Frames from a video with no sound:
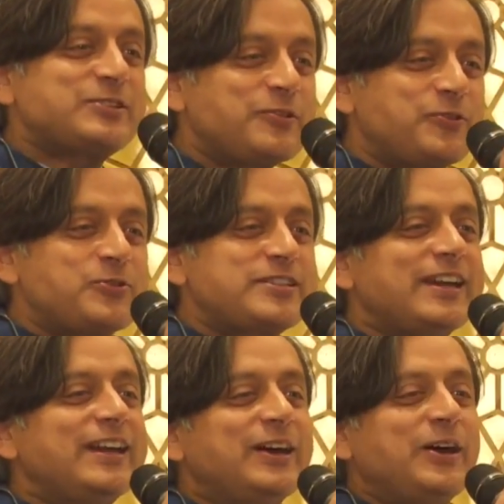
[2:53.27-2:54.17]
to the
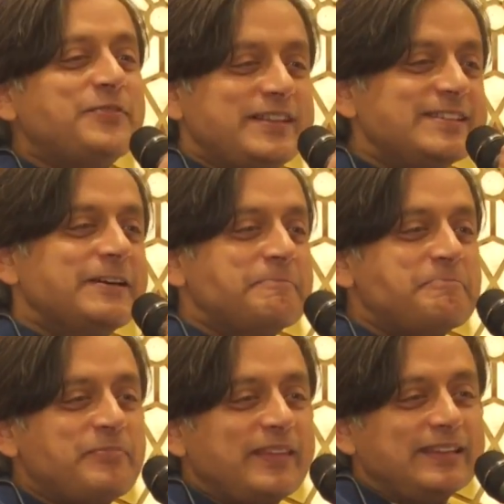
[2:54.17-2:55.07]
future of India
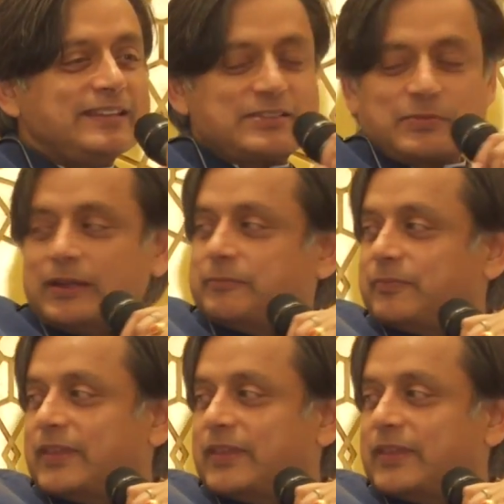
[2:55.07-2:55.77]
in this way.